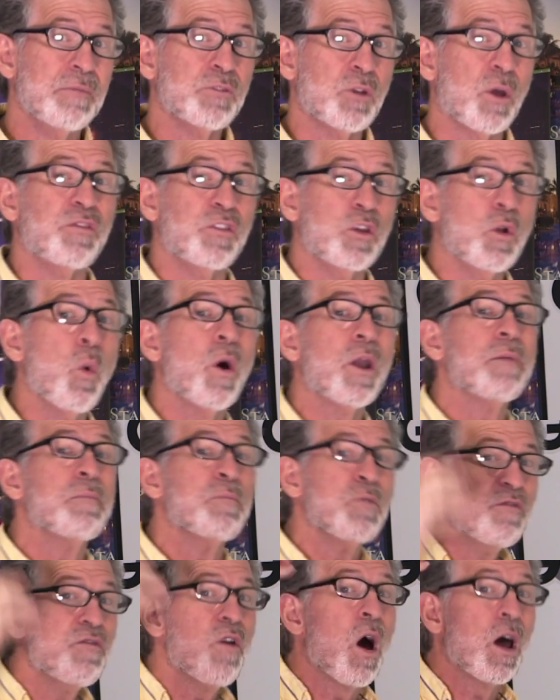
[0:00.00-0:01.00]
So if you want to
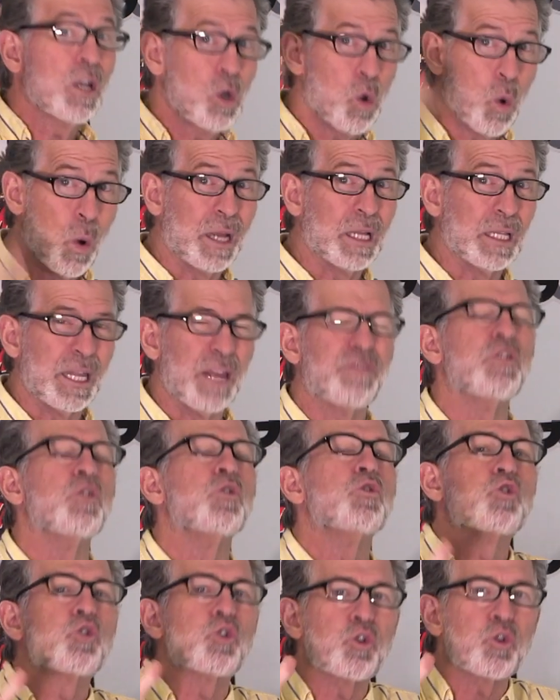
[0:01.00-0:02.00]
move on quickly, if
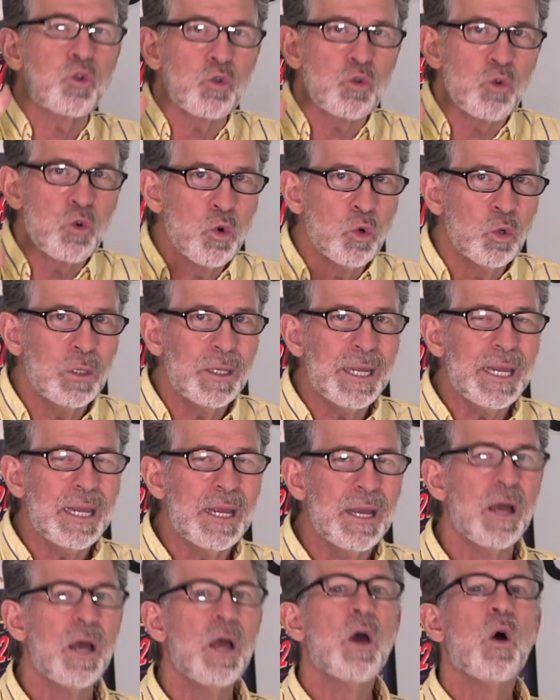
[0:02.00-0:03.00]
you
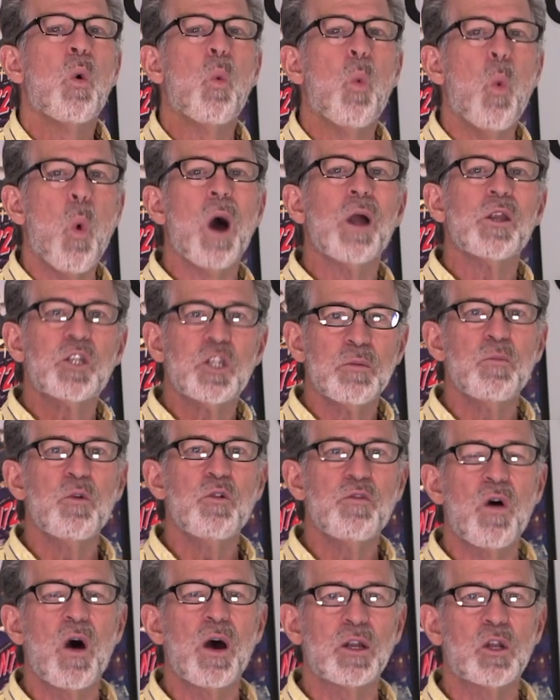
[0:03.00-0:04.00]
truly want to
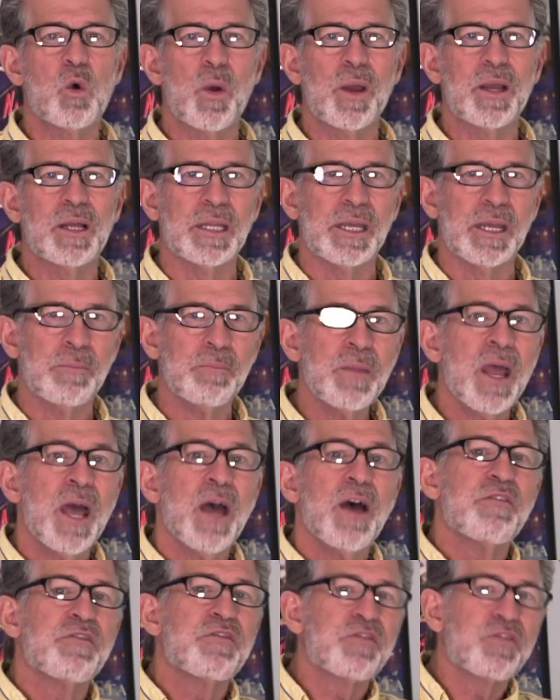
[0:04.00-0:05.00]
move on quickly,
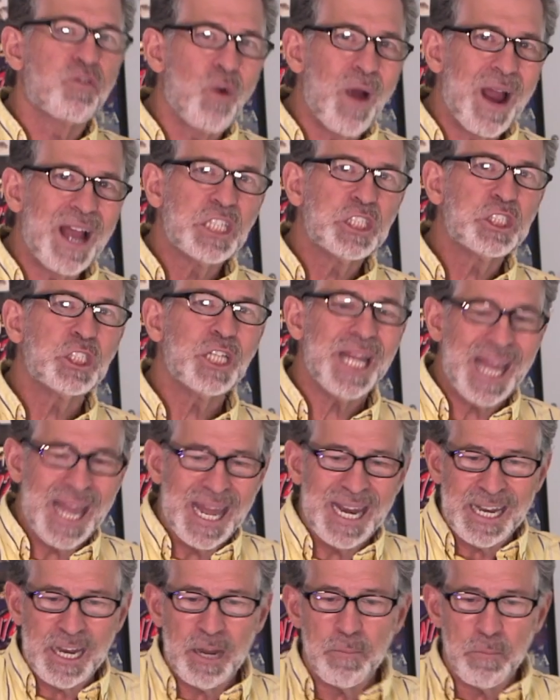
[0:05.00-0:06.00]
fresh
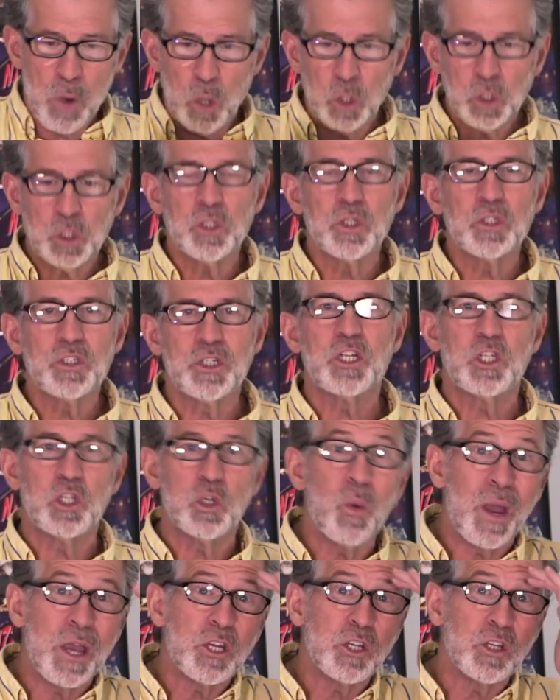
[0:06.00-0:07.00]
in an emotional
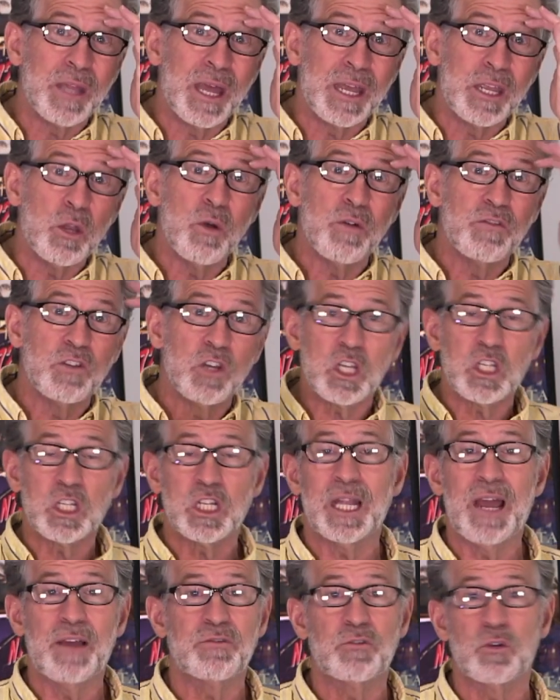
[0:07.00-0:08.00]
situation that you have
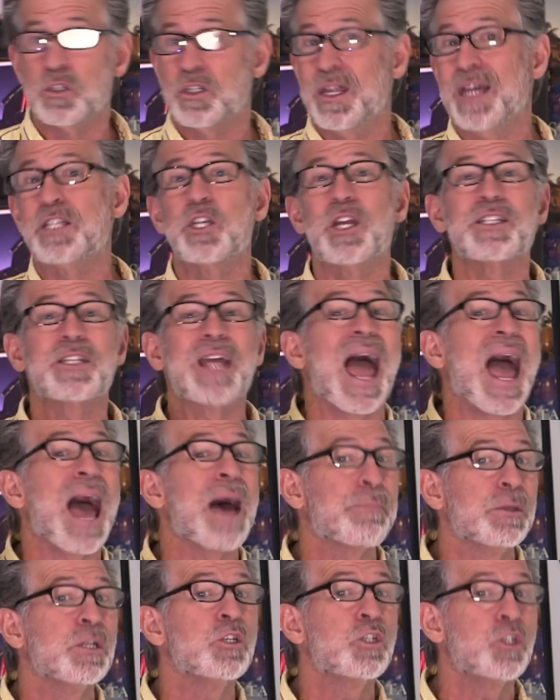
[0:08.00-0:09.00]
just left or that has
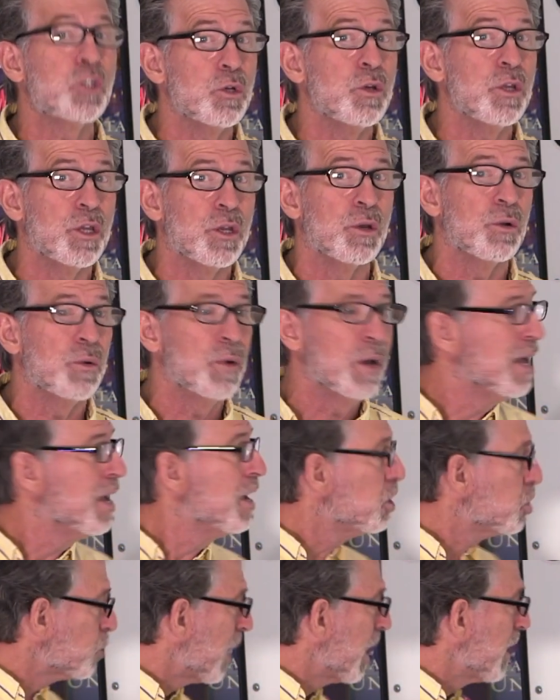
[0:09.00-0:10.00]
happened to you,
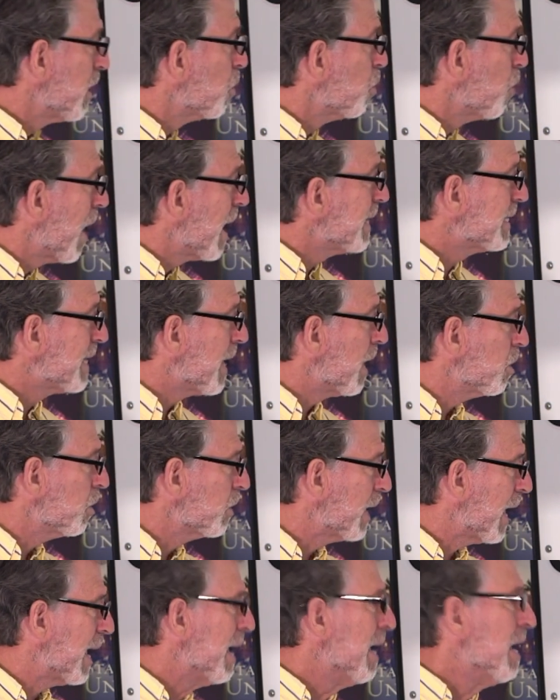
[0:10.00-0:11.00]
try to write down,
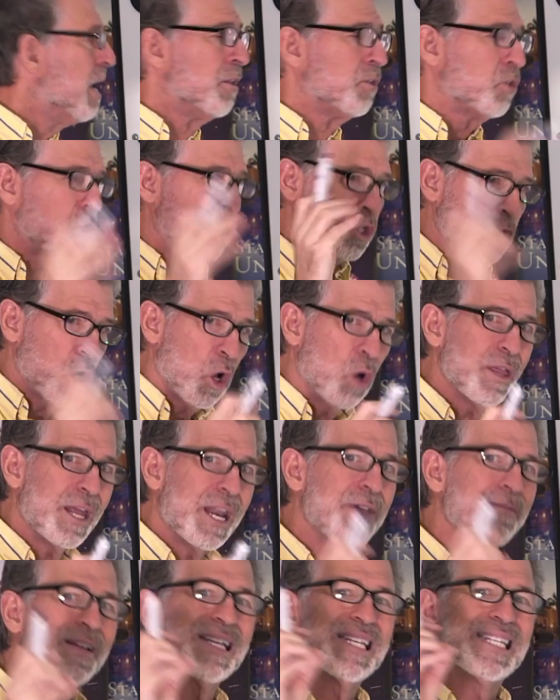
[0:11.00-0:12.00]
okay, to show
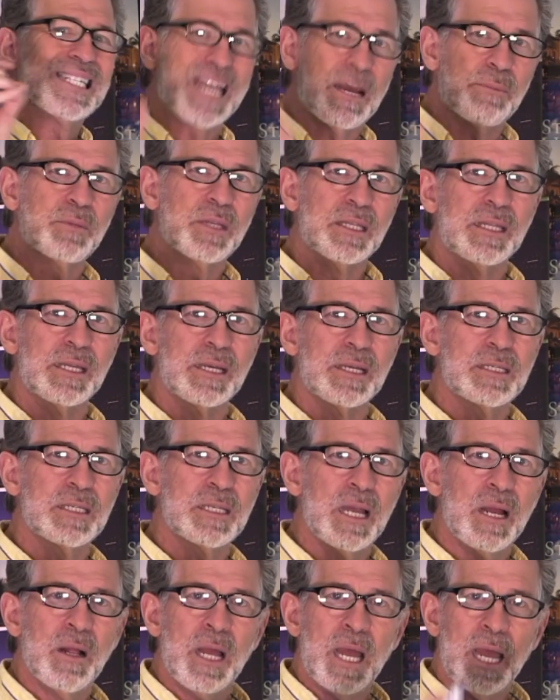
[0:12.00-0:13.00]
that I've accepted
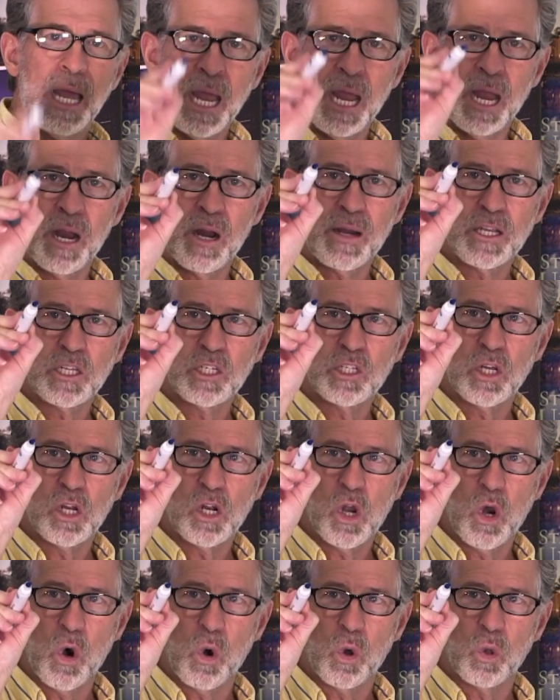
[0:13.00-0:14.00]
this, here is the
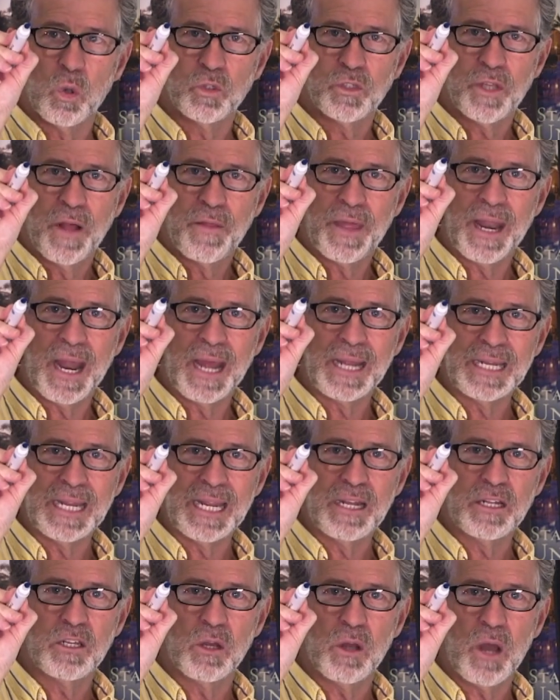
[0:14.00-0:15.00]
goals that I
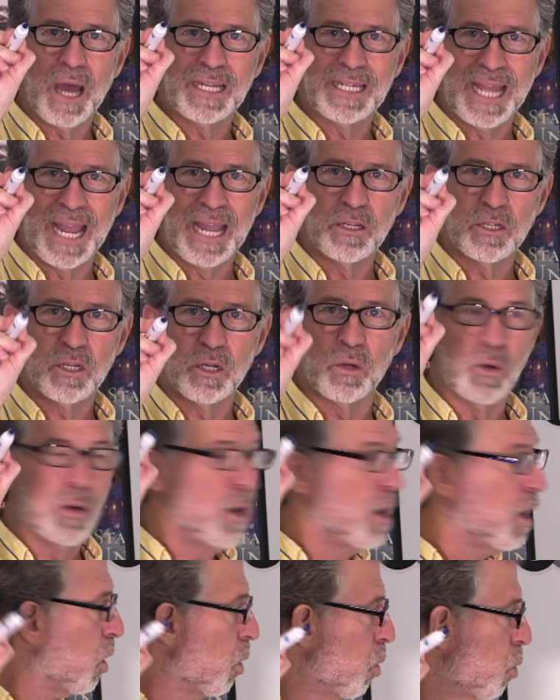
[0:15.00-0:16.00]
need to attain to.